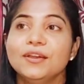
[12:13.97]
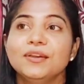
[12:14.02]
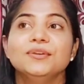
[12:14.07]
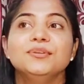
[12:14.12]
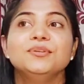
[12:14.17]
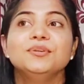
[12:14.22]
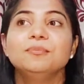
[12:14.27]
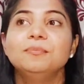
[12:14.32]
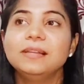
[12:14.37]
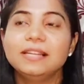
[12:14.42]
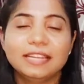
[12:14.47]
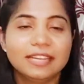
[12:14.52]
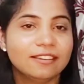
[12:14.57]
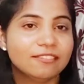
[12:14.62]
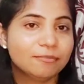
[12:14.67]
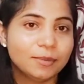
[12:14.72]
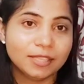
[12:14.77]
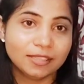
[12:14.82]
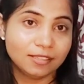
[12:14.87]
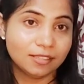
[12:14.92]
you believe
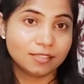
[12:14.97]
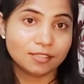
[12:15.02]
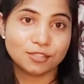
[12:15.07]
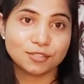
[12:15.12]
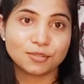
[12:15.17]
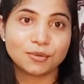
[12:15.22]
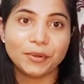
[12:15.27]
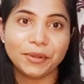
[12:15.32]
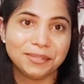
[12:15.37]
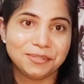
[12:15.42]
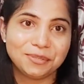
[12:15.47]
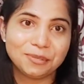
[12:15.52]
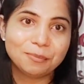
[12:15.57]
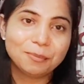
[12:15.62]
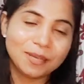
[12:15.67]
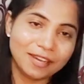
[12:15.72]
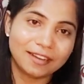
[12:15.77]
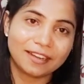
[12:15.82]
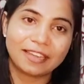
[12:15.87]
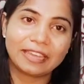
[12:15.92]
me, this is going to
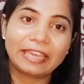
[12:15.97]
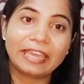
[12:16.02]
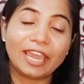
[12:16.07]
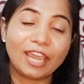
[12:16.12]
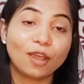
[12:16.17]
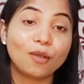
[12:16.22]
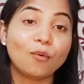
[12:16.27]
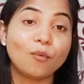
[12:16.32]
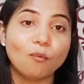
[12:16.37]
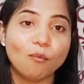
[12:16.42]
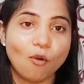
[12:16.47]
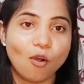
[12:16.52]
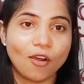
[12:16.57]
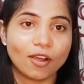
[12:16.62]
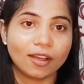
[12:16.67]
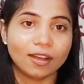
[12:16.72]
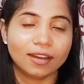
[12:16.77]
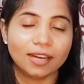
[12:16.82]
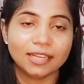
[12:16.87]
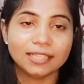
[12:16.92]
be a
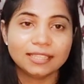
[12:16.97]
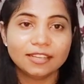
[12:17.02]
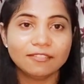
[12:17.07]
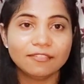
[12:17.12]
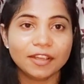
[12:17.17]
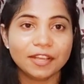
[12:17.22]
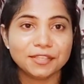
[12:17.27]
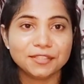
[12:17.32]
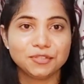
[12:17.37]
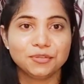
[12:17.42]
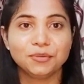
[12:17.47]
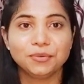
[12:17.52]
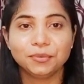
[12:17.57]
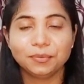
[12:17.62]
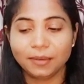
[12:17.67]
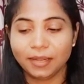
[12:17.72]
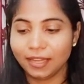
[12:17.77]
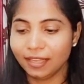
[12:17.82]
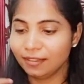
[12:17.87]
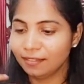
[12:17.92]
cakewalk. Otherwise,
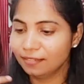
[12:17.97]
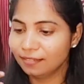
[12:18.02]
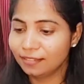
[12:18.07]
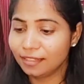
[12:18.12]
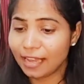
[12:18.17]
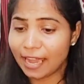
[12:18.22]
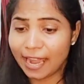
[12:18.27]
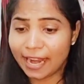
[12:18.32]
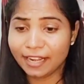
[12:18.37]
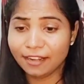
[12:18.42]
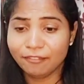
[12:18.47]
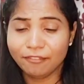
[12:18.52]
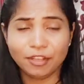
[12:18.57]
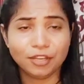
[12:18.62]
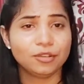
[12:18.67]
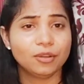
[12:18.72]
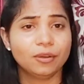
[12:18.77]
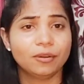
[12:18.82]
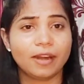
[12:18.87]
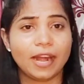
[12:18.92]
in the end, when
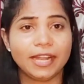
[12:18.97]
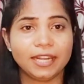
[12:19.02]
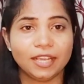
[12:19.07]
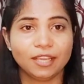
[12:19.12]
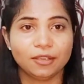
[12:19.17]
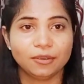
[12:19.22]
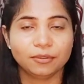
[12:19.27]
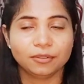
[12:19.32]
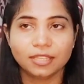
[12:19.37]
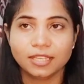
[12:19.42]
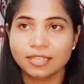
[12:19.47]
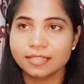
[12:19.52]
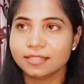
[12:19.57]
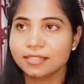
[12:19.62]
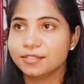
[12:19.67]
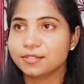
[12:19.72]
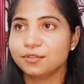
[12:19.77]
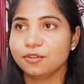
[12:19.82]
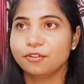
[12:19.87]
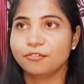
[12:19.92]
you're writing your
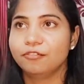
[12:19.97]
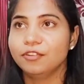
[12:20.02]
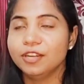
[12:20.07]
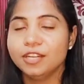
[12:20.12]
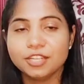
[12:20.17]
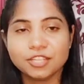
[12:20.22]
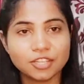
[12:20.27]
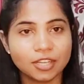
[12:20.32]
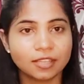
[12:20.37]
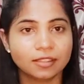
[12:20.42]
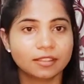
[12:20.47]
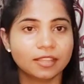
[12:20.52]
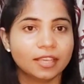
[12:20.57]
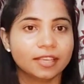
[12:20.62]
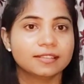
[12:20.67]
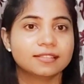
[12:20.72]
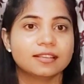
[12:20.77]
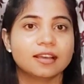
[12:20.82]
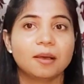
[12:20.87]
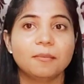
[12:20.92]
thesis, you're finishing
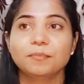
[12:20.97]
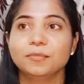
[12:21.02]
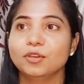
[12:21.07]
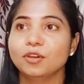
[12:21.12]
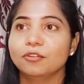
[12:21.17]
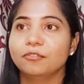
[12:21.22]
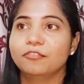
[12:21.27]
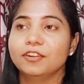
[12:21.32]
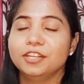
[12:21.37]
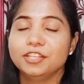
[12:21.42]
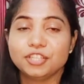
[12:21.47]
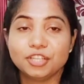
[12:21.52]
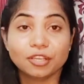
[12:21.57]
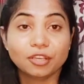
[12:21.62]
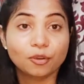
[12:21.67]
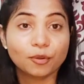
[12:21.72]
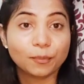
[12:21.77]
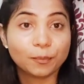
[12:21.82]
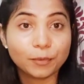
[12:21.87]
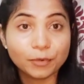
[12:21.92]
things up, you're finishing
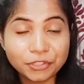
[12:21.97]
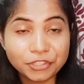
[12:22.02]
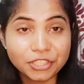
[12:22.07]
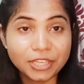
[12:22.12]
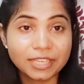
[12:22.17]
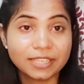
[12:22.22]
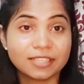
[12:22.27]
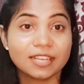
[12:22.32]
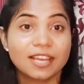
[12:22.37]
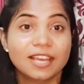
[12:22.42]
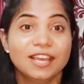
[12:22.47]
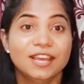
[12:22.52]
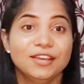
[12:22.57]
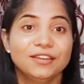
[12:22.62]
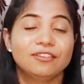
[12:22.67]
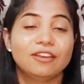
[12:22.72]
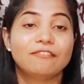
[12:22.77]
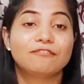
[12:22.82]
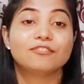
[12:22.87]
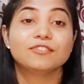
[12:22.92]
your project,
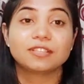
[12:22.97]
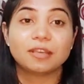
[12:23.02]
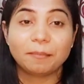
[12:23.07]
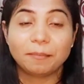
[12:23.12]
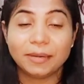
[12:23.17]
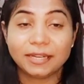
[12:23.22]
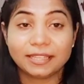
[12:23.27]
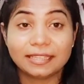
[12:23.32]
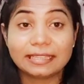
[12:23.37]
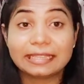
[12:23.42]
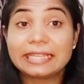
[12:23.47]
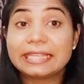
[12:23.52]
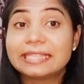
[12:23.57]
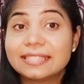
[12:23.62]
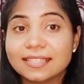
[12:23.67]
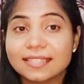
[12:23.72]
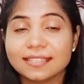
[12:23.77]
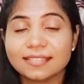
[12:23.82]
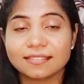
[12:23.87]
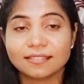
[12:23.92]
you have to submit the
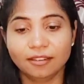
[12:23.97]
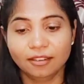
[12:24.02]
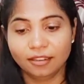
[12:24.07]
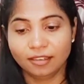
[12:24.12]
thesis